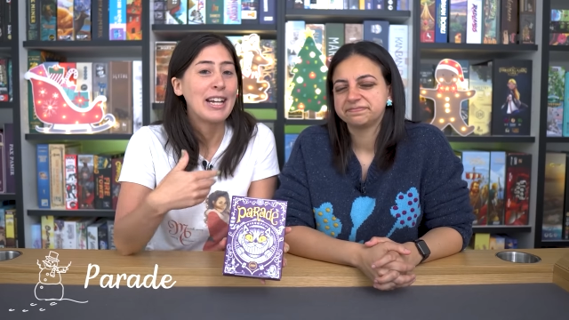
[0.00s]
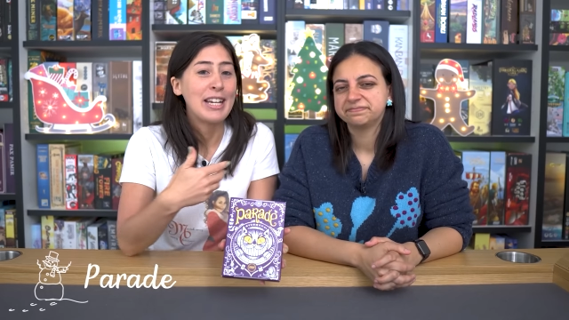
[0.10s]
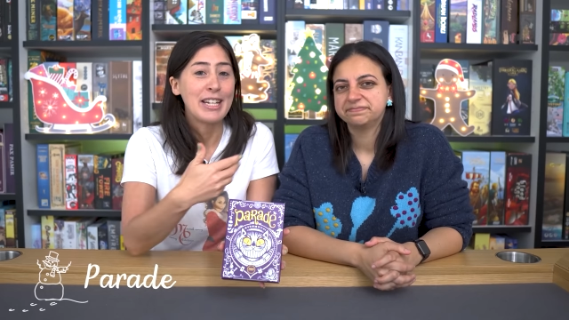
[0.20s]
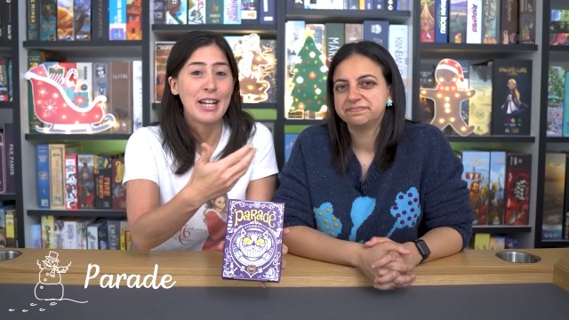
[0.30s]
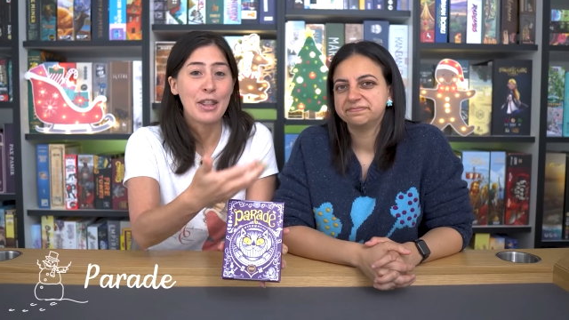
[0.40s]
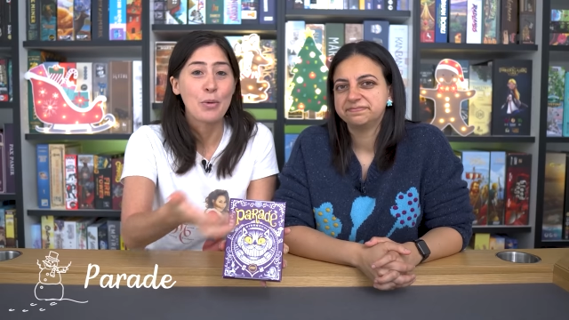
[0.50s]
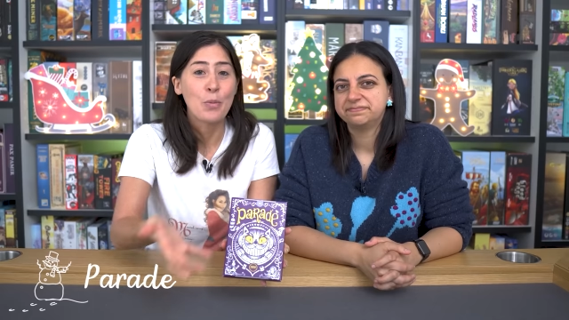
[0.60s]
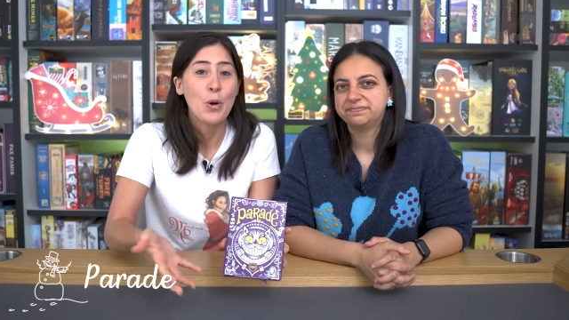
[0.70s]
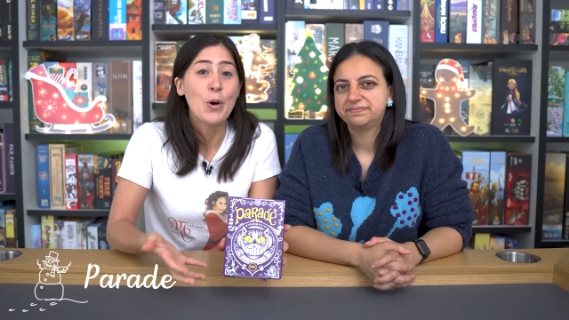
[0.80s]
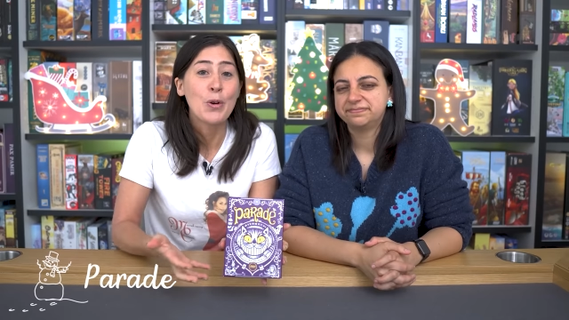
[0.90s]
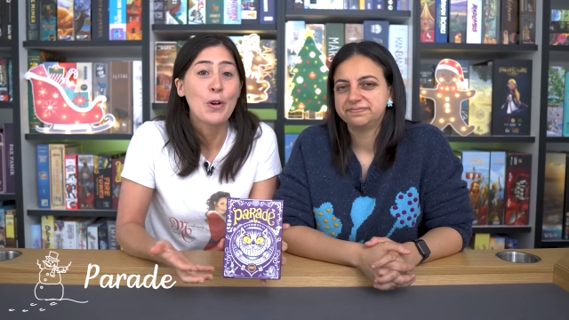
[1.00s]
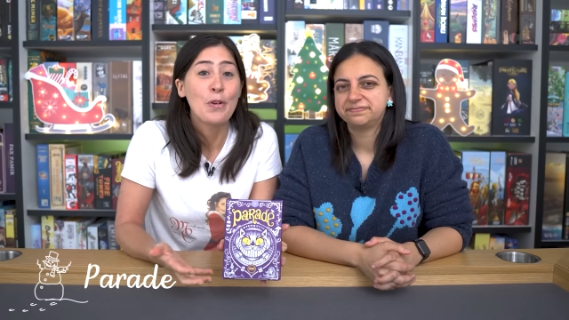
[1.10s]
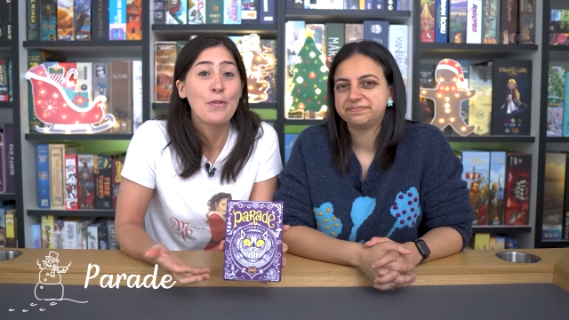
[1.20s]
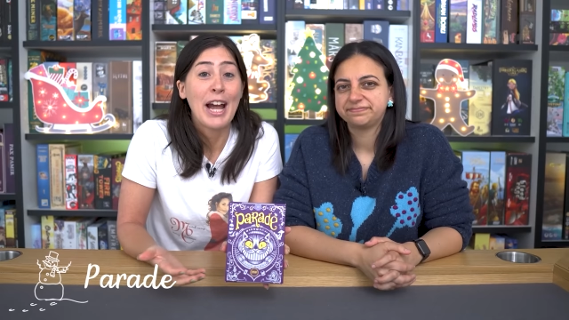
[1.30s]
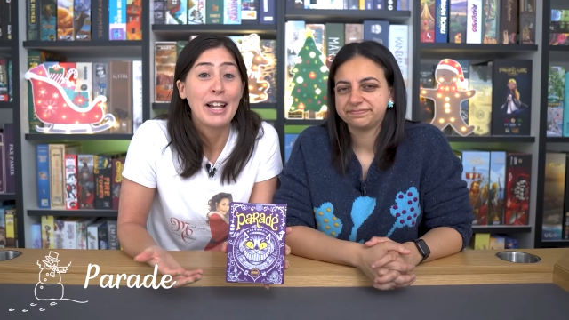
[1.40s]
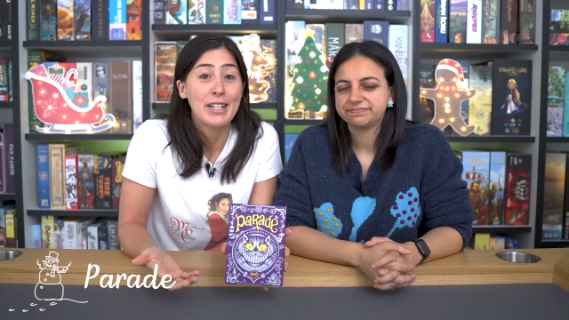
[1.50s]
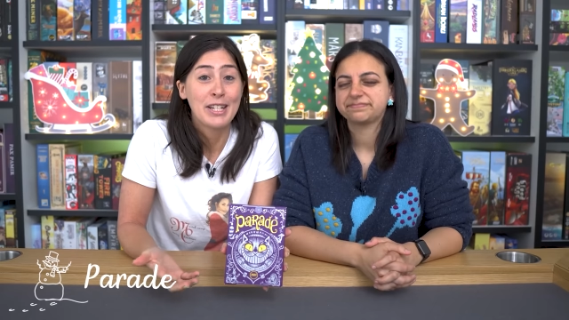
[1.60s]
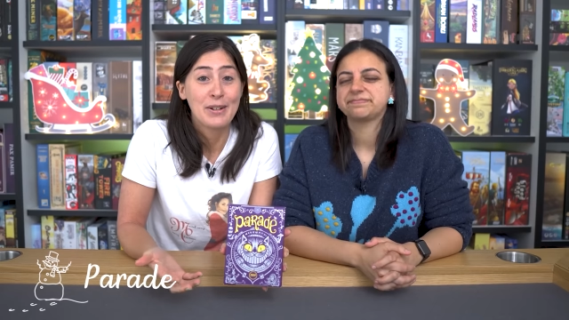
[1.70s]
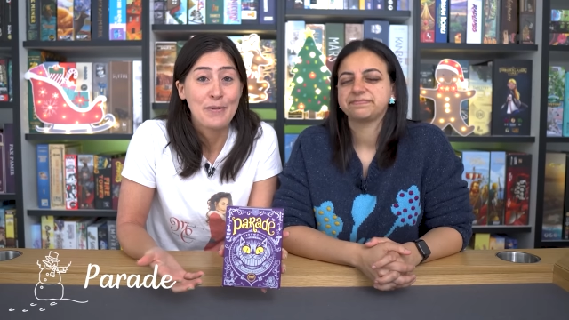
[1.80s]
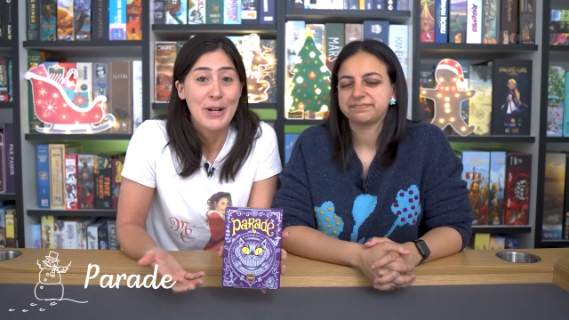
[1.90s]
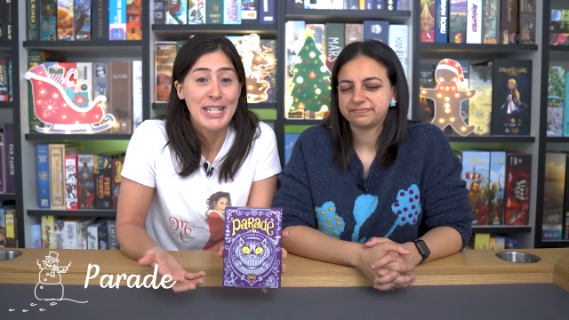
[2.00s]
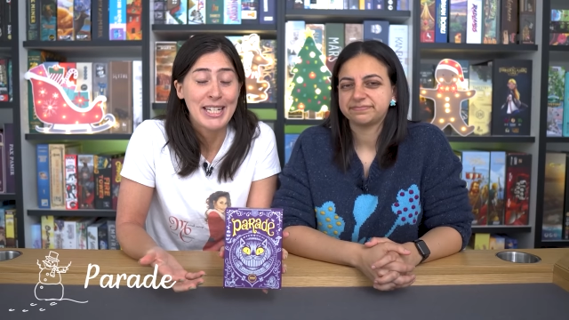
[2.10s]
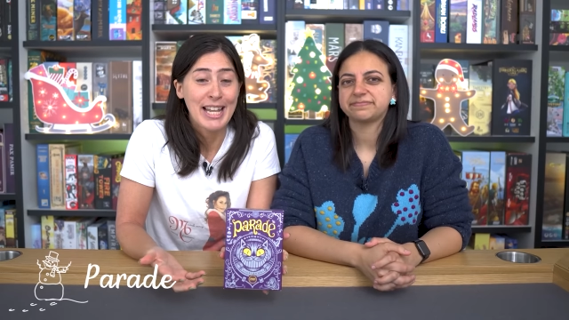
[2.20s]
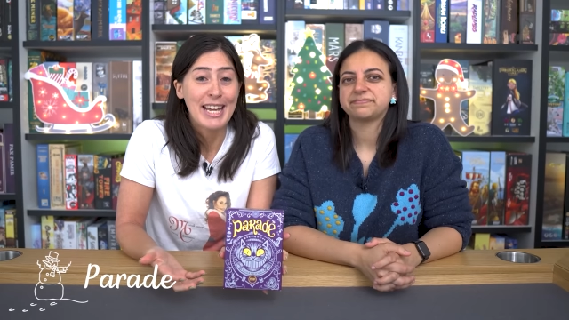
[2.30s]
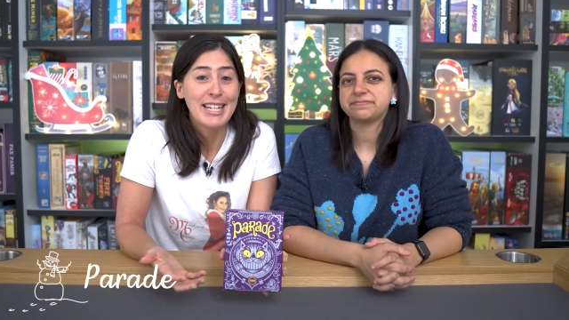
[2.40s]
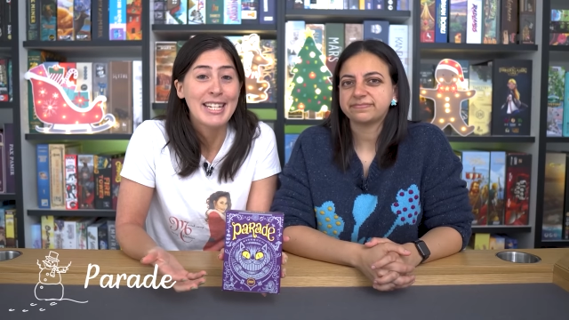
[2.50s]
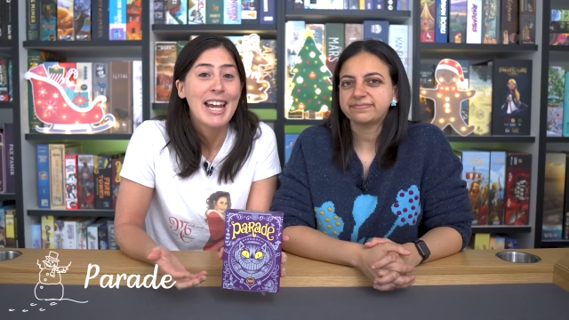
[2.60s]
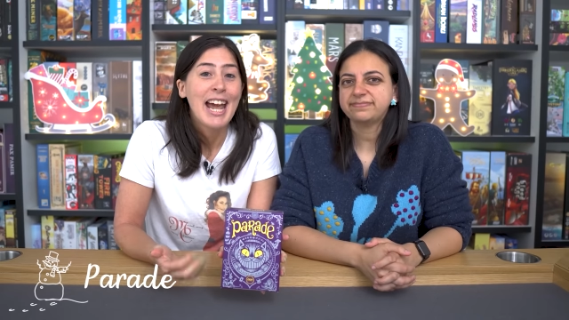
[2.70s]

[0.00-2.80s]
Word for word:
Speaker 1: in the world of Alice in Wonderland